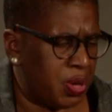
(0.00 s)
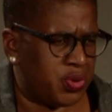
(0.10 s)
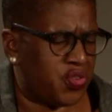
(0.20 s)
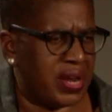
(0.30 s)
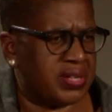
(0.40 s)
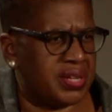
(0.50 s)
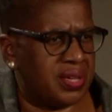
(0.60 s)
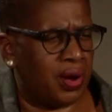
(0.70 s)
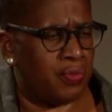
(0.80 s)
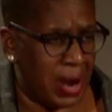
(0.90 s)
we were
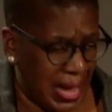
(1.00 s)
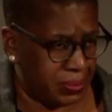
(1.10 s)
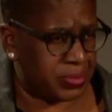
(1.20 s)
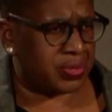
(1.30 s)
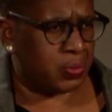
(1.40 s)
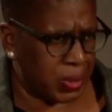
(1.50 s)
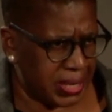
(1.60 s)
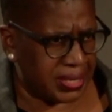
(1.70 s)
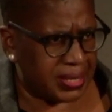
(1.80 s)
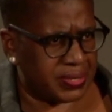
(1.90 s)
trending around the
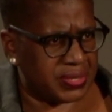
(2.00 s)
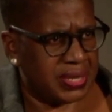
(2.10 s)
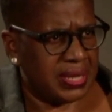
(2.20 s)
world,